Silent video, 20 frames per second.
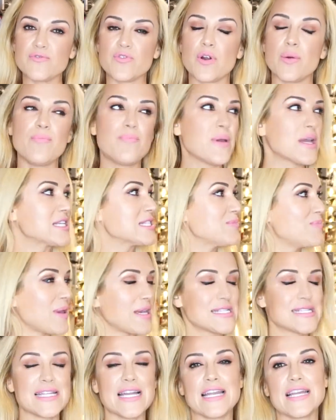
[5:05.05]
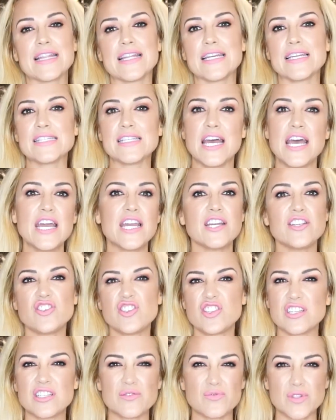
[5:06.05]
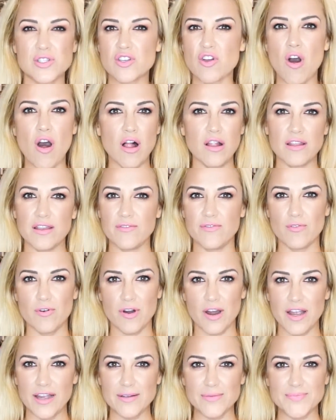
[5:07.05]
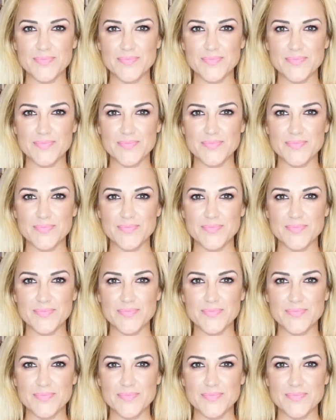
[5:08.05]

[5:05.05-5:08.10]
For a big space like this, it just was calling for it.